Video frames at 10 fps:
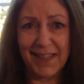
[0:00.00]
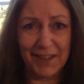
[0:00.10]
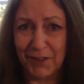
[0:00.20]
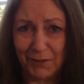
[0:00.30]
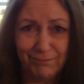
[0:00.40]

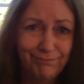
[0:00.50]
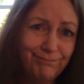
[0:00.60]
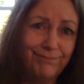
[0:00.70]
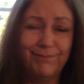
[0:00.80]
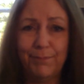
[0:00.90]
still
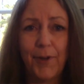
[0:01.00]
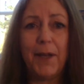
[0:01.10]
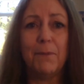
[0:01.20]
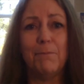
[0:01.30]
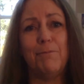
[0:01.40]

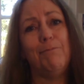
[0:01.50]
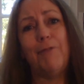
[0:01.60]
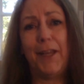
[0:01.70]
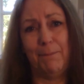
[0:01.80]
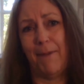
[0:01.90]
break
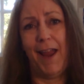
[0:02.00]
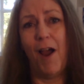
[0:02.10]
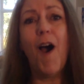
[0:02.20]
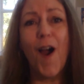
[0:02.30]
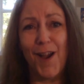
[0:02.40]
break my
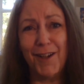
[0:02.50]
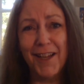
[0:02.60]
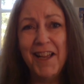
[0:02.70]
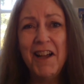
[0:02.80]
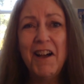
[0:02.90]
heart.
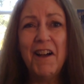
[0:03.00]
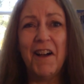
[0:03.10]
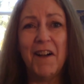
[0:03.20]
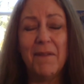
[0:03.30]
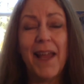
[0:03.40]

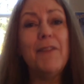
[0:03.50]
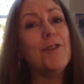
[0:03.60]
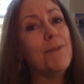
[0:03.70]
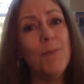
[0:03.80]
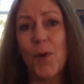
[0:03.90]
Um, and
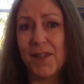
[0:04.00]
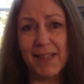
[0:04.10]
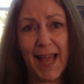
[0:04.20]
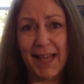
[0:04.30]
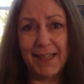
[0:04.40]
there's more
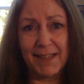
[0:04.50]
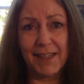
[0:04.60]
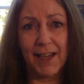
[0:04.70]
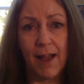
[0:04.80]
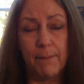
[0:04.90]
sadness
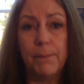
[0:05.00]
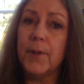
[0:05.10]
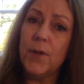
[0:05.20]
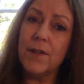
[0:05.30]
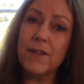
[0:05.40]
to come,
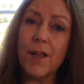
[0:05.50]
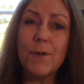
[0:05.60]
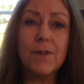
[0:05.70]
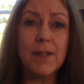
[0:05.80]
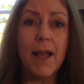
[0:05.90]
but
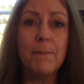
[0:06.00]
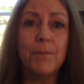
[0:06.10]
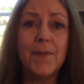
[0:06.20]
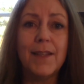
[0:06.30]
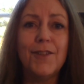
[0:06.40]
also
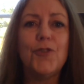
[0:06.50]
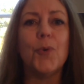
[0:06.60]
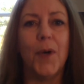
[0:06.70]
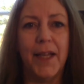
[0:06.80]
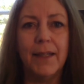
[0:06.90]
some
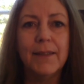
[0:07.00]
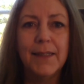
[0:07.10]
joy.